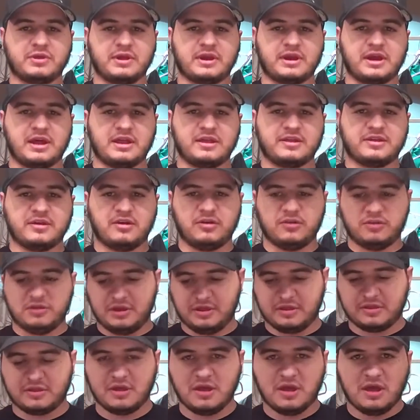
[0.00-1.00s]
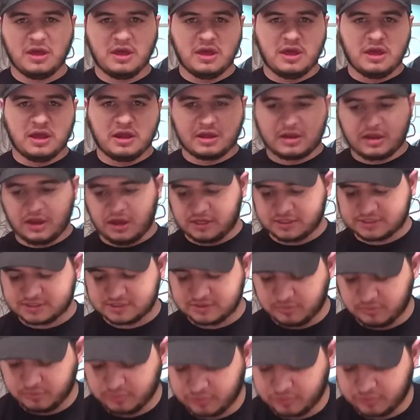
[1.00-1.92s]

They kind of sell these custom